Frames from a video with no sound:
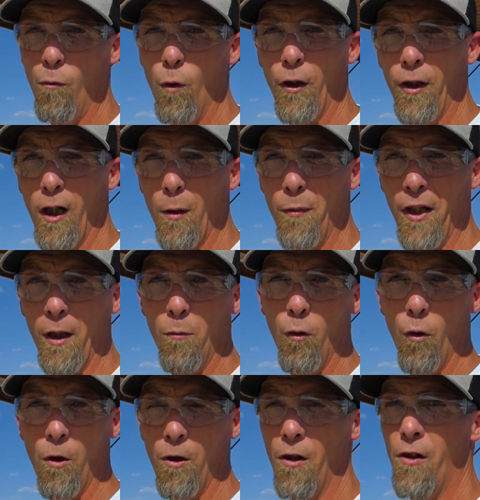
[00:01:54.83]
with their big
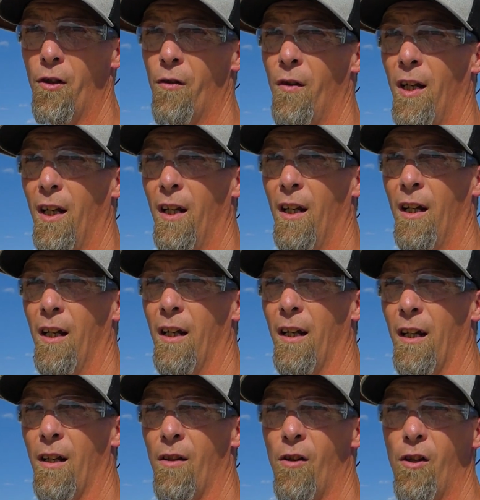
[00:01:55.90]
bores.
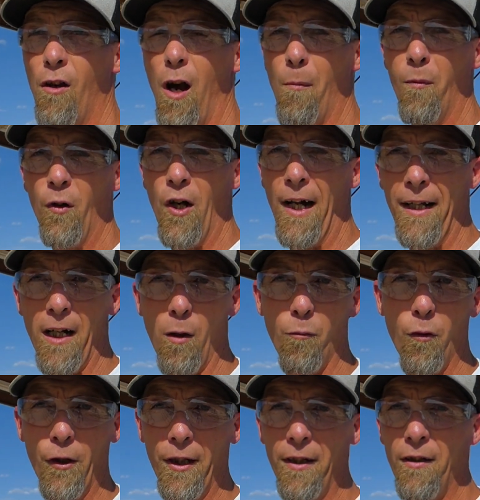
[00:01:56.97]
And so I'm planning on
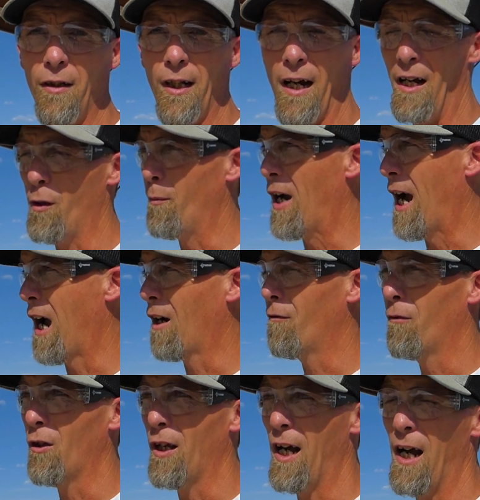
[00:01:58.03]
bringing you guys
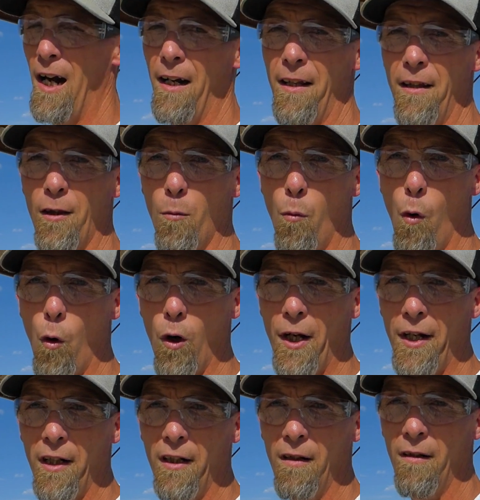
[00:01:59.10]
back for that in the
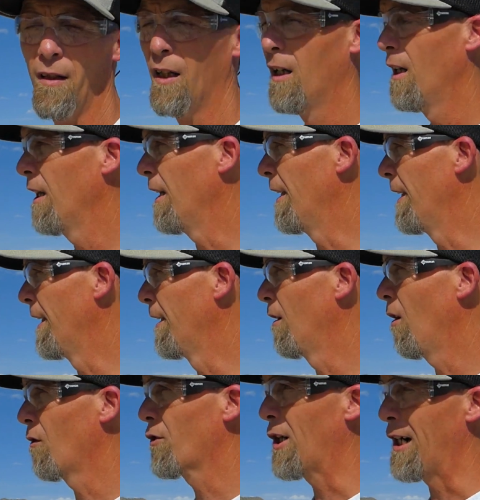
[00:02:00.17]
morning, and
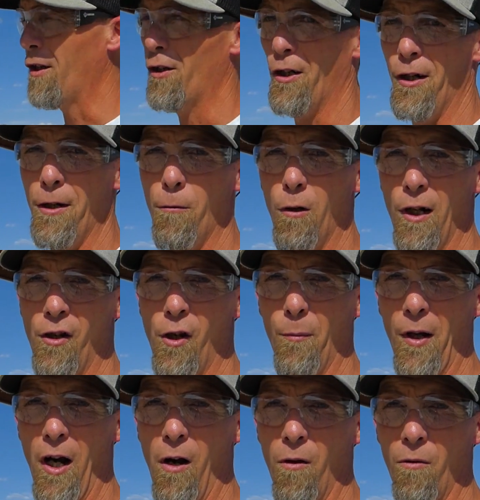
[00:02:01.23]
I'll try to show you what it's
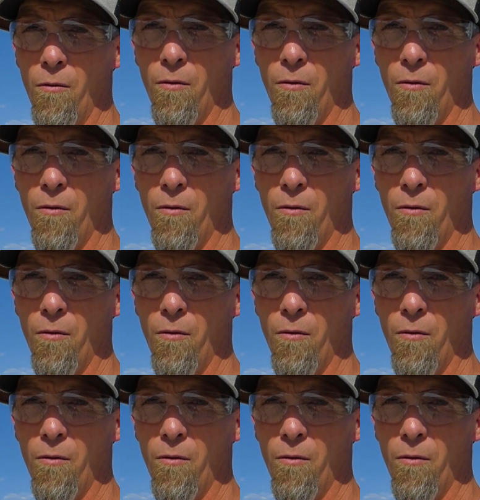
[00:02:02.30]
about.